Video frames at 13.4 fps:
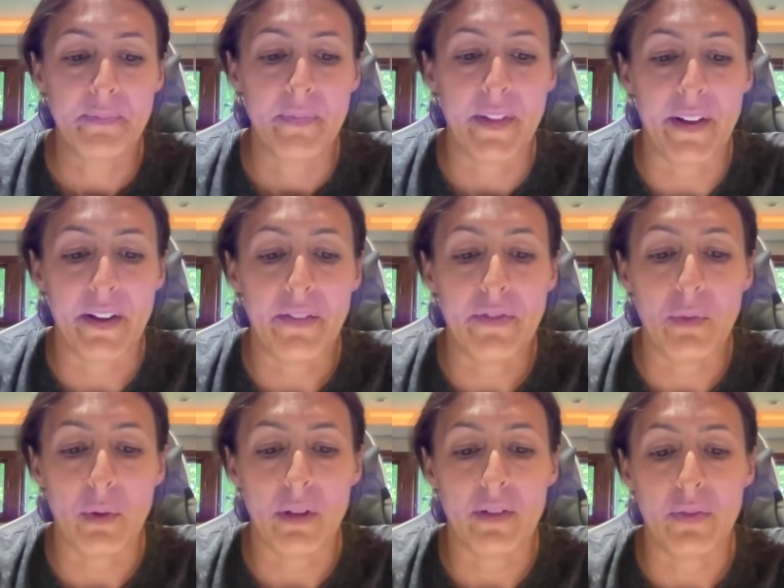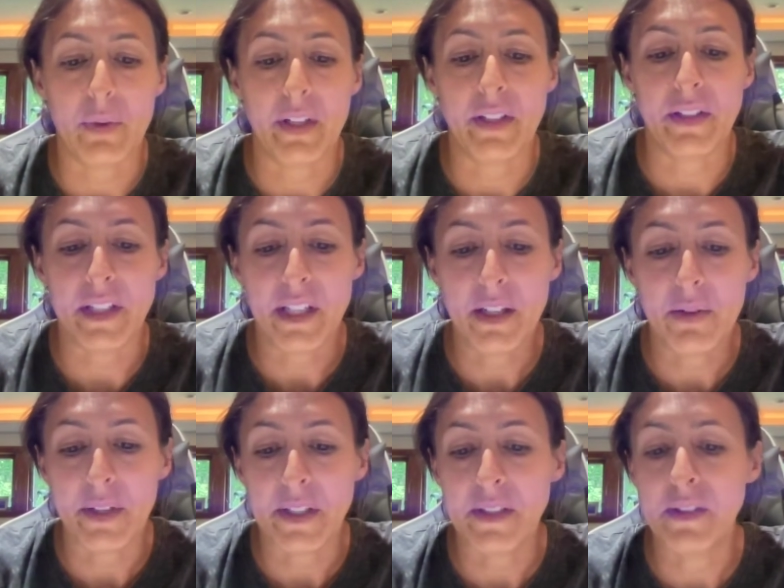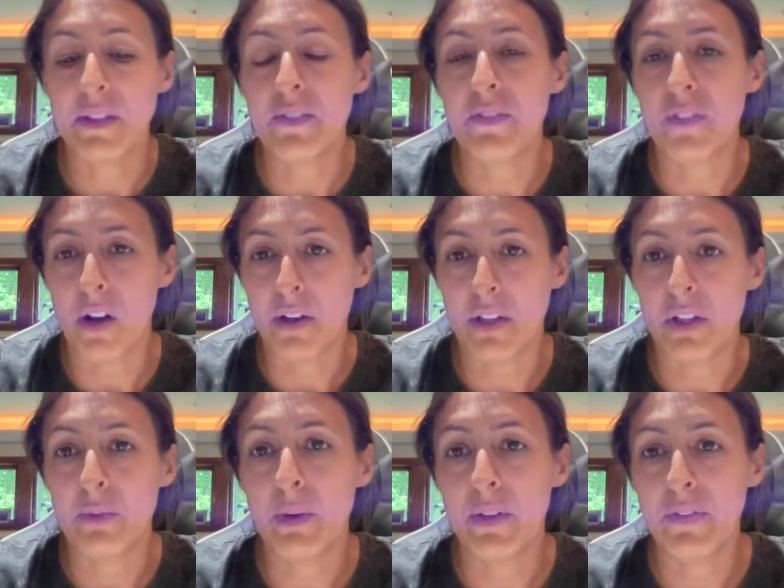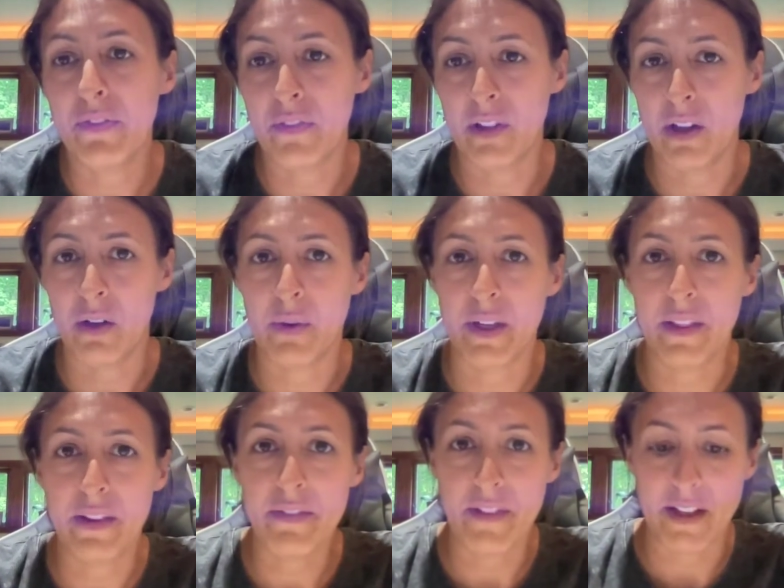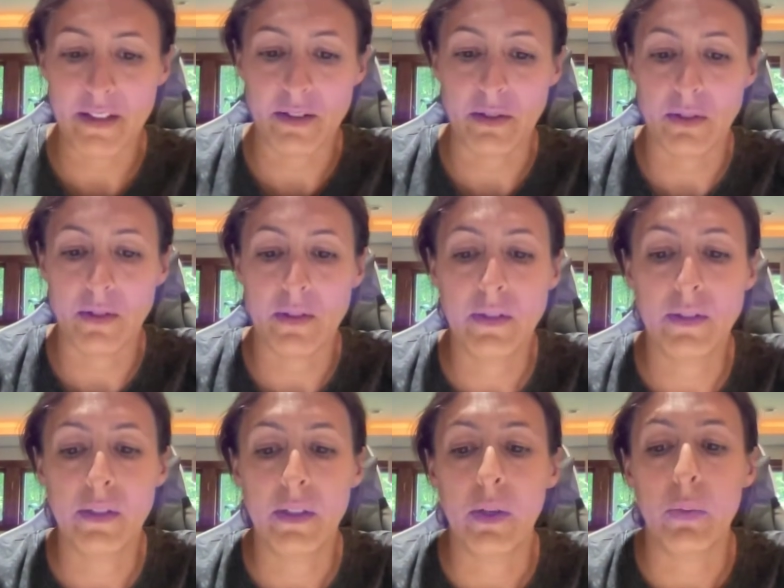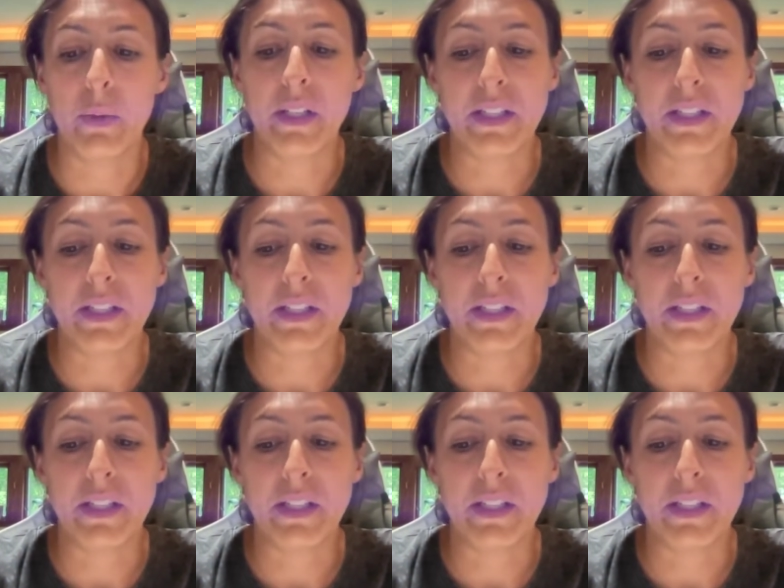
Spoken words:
Therefore, if we decrease the volume of flow in the vessels, we